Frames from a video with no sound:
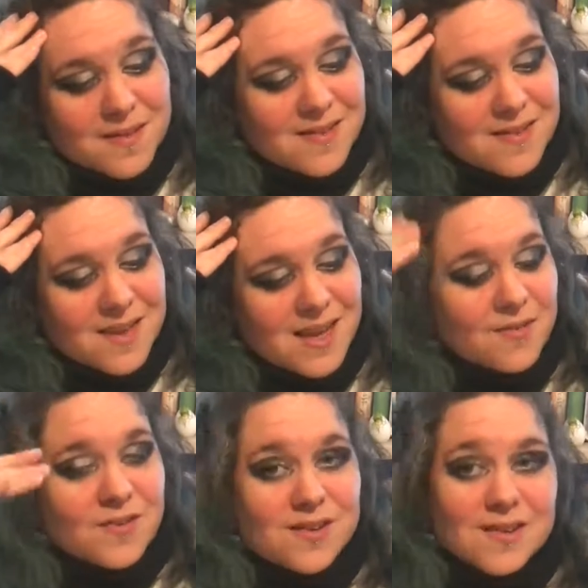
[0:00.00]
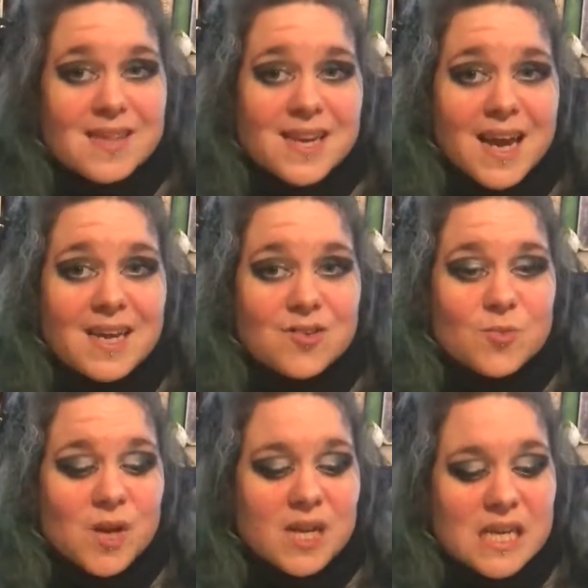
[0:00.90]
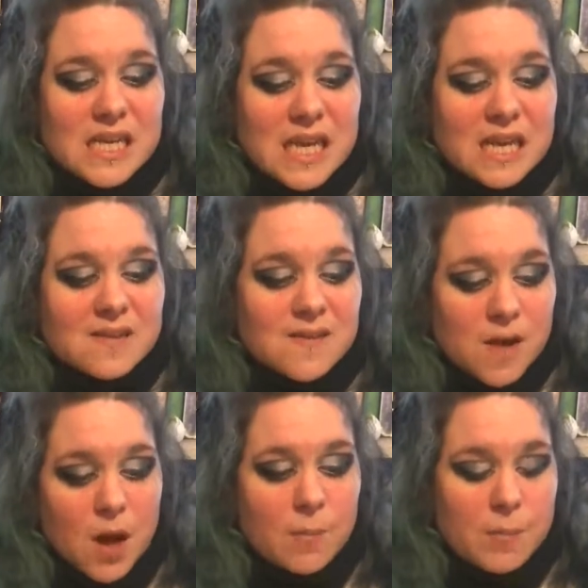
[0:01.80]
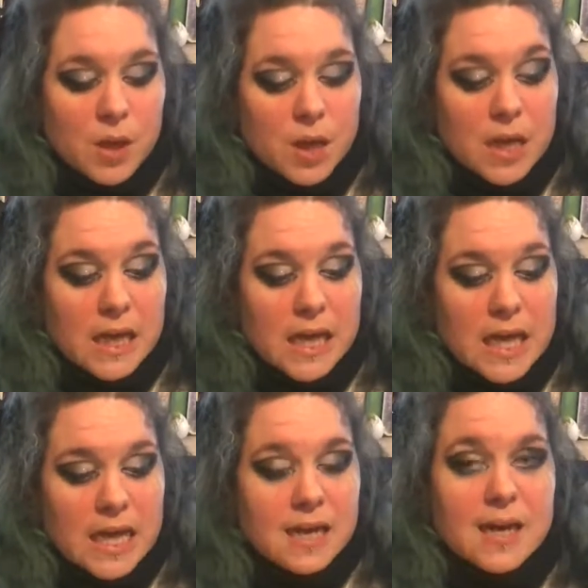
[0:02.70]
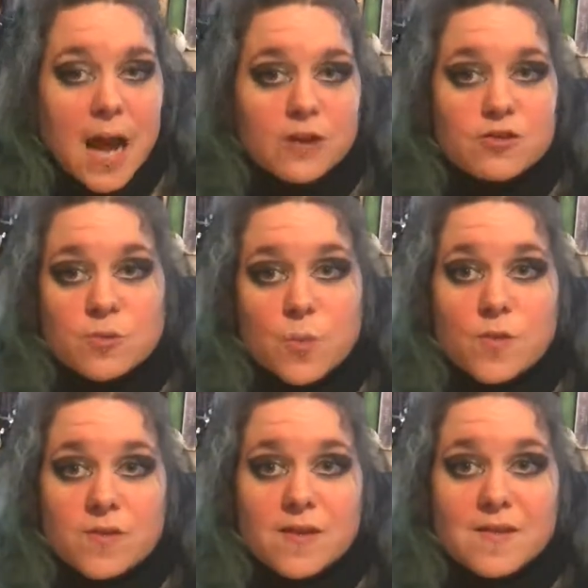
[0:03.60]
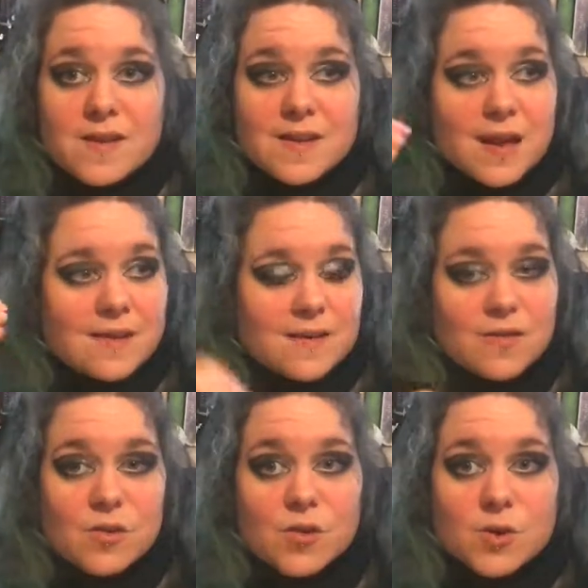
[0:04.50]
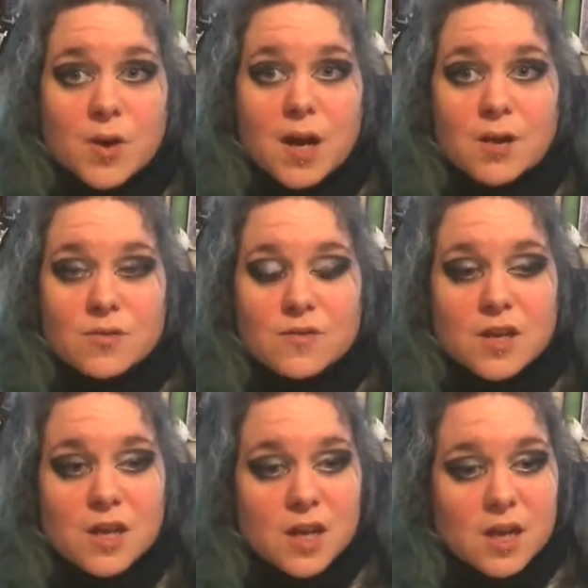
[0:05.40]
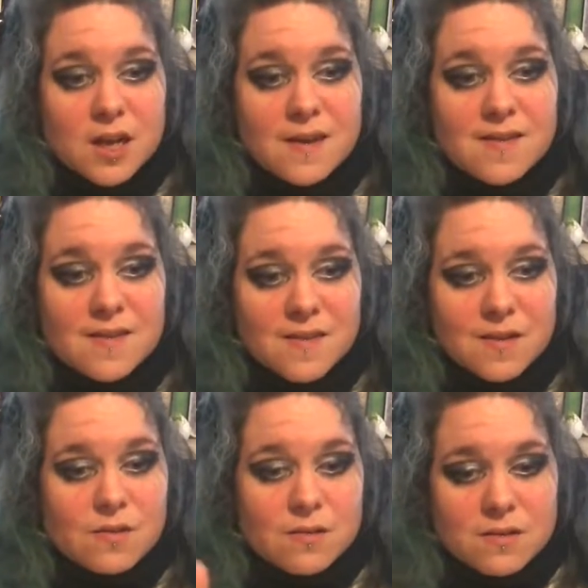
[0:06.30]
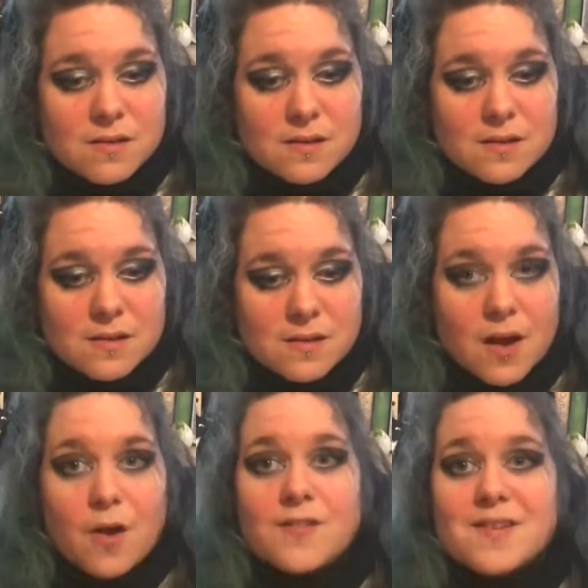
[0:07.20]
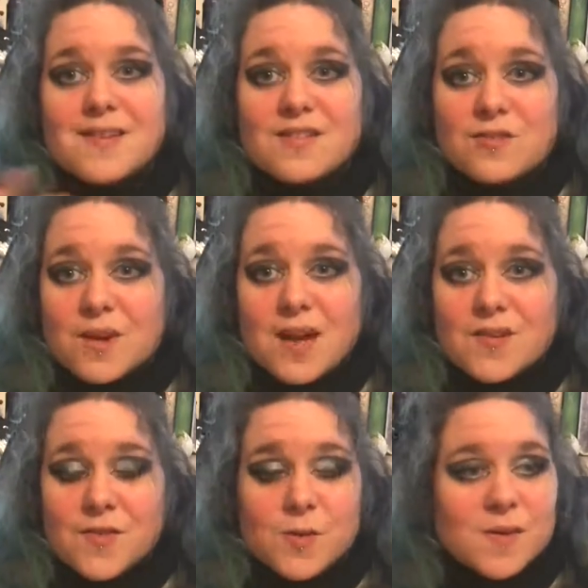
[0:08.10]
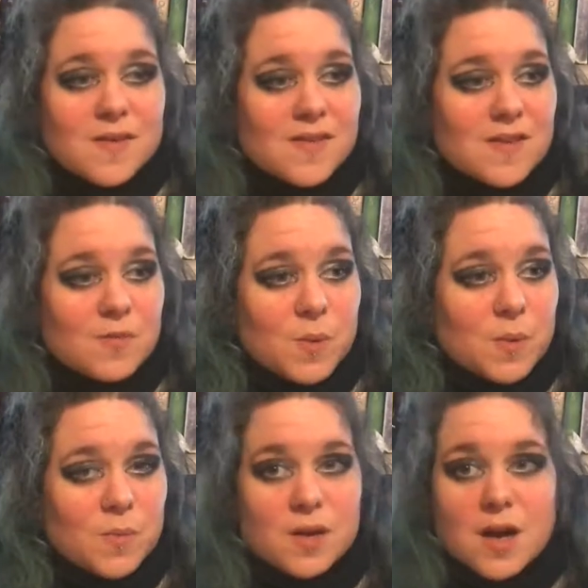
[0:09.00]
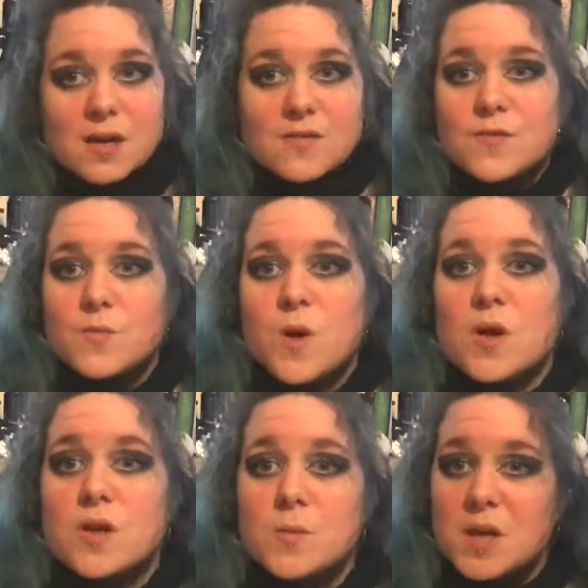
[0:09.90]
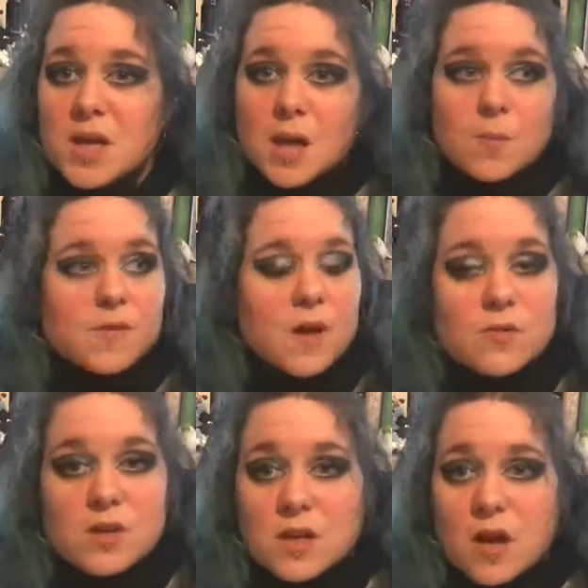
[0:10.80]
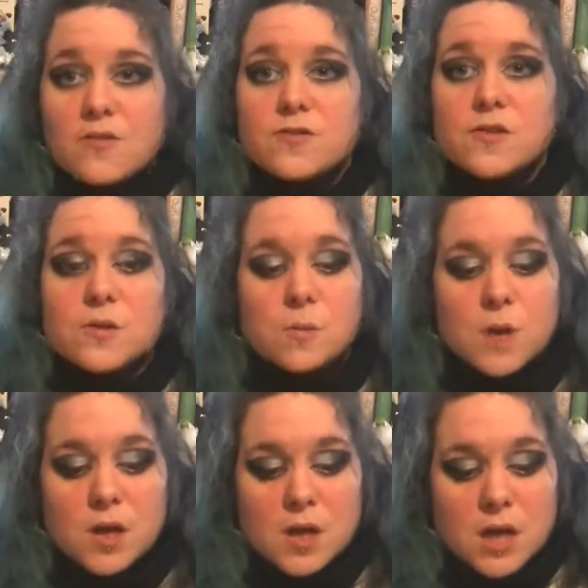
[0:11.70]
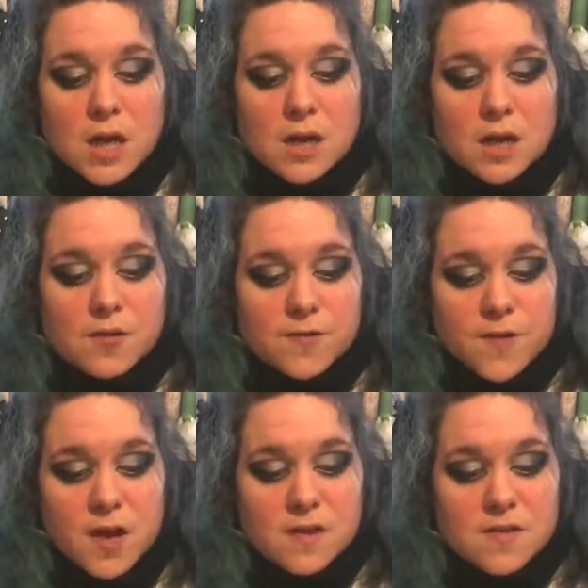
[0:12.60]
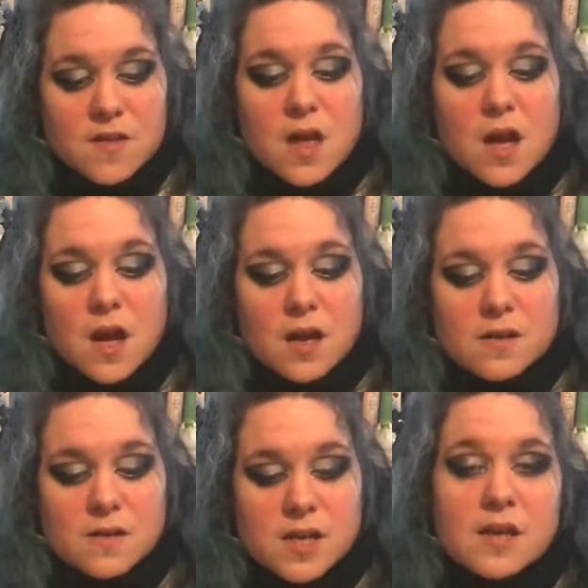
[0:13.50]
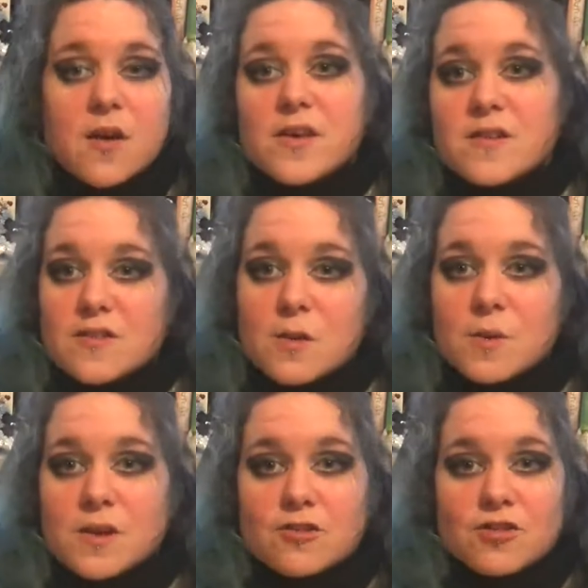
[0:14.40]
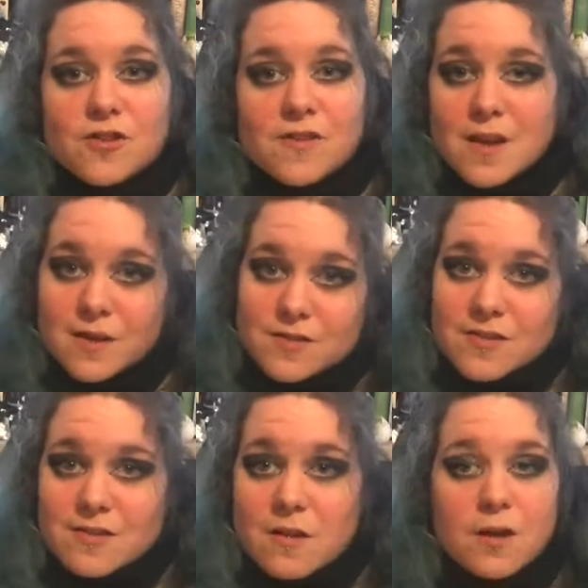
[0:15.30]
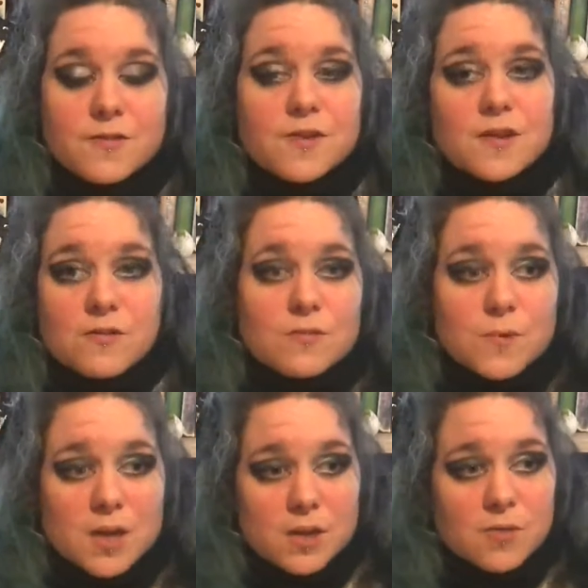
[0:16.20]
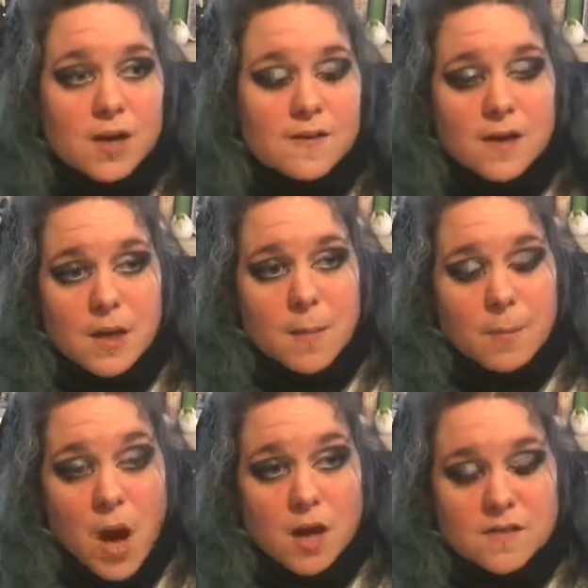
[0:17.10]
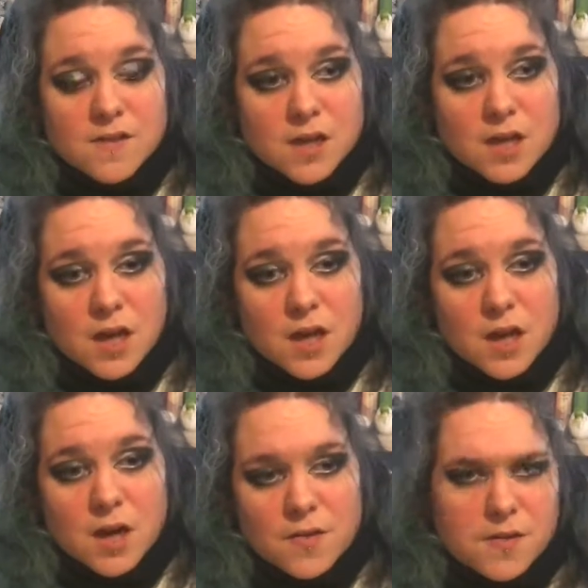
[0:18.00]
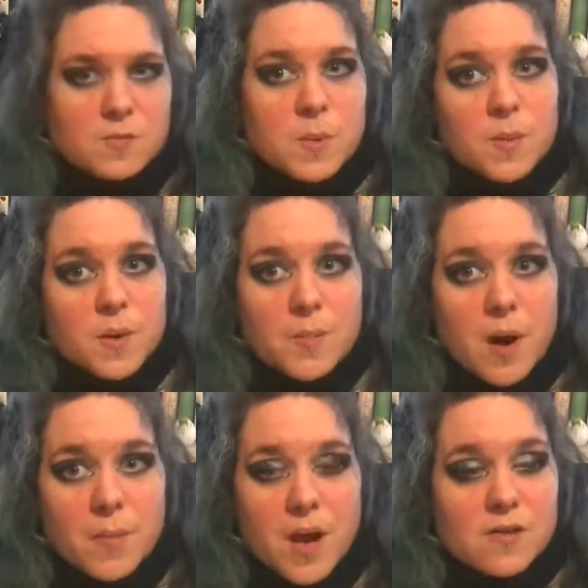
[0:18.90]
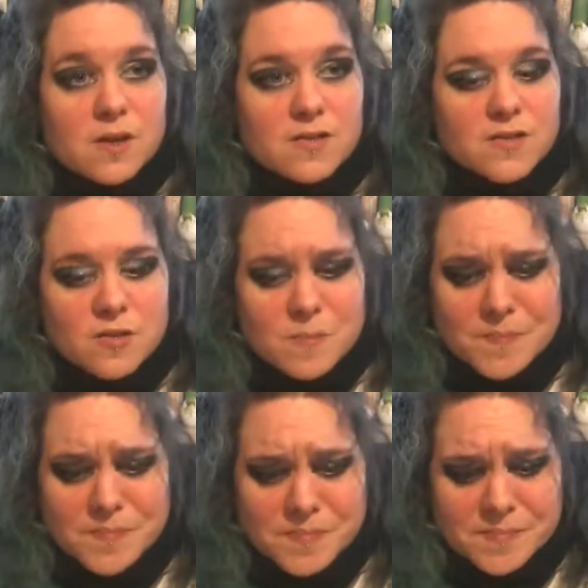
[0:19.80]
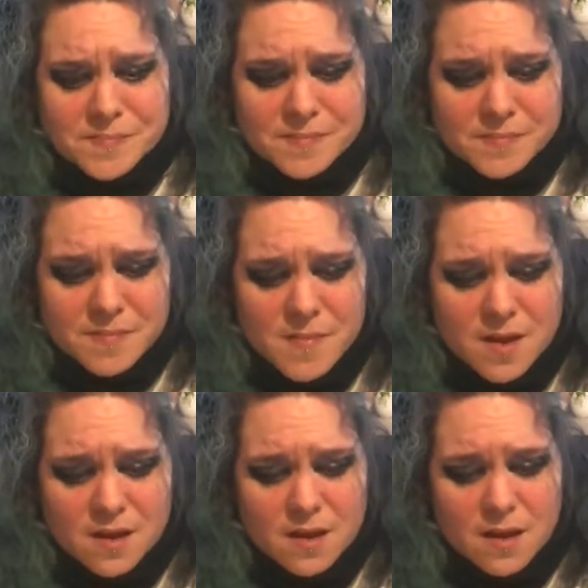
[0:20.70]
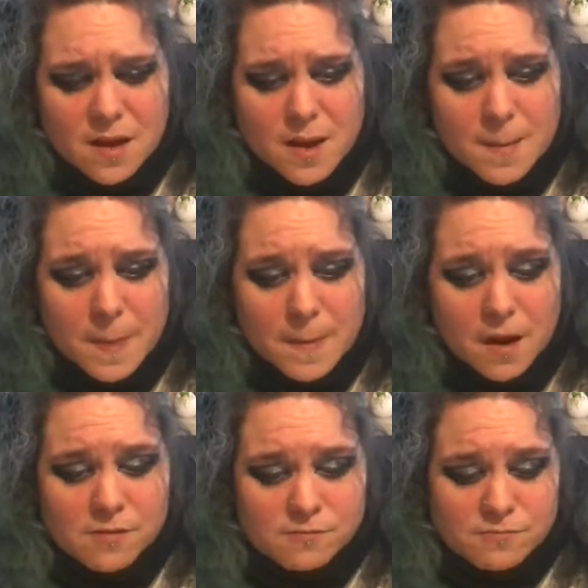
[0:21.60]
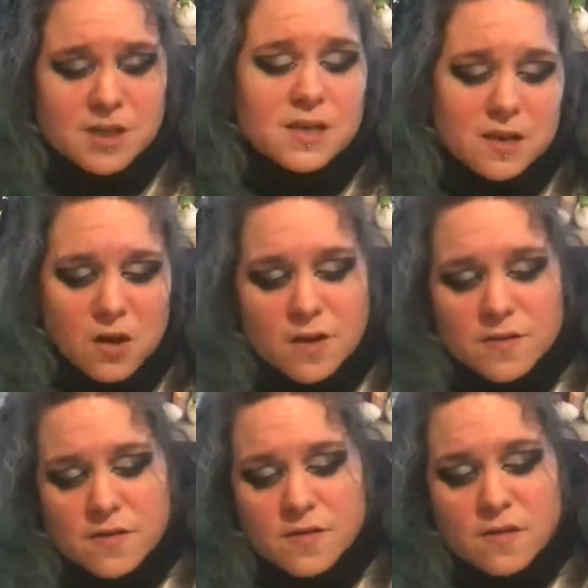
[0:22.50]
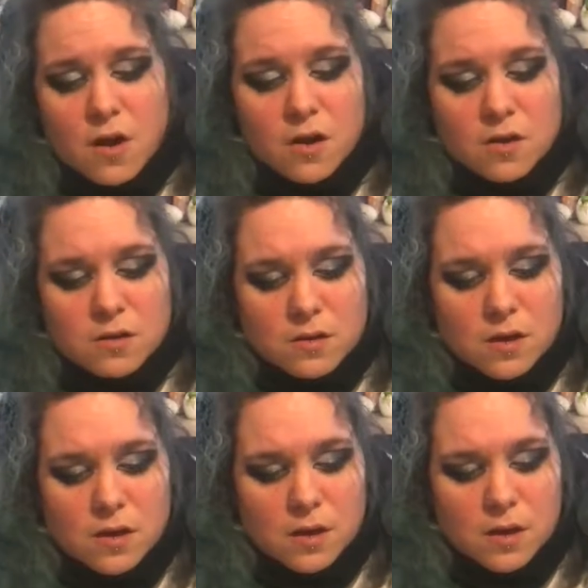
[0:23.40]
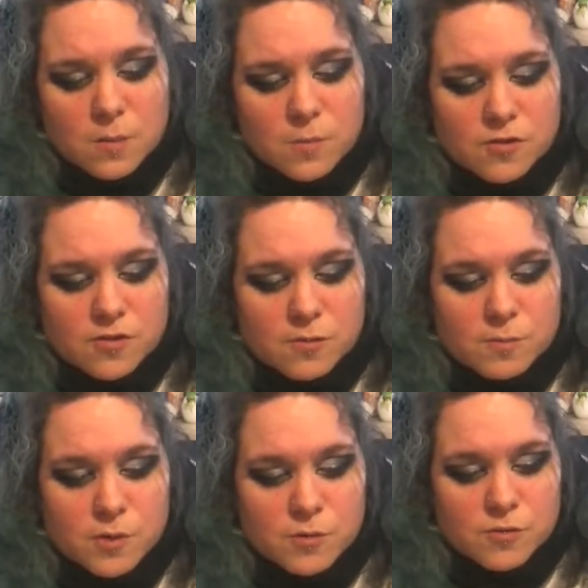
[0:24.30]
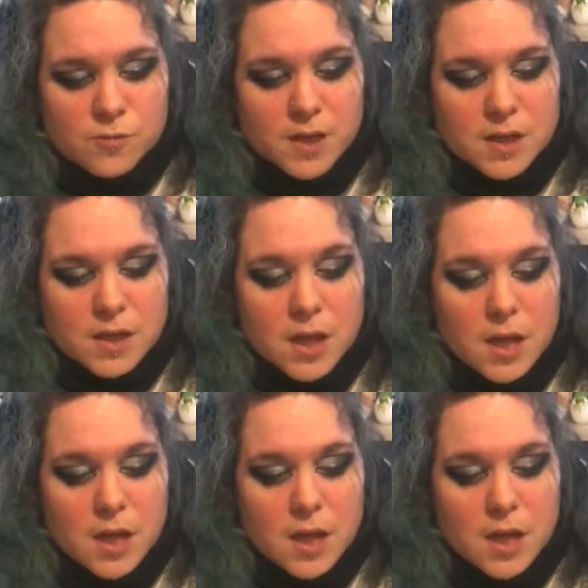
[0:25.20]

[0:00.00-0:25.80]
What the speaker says: this, is even at the end when he ends up in an actual city that is on the ground, he's still, like, obviously he's grateful because these people are kind of welcoming him and they're looking after them. And Anna Fang's there, and he likes her because she saved his life, and it's all really great. But these people are barbarians. I really like the style in which this book was written.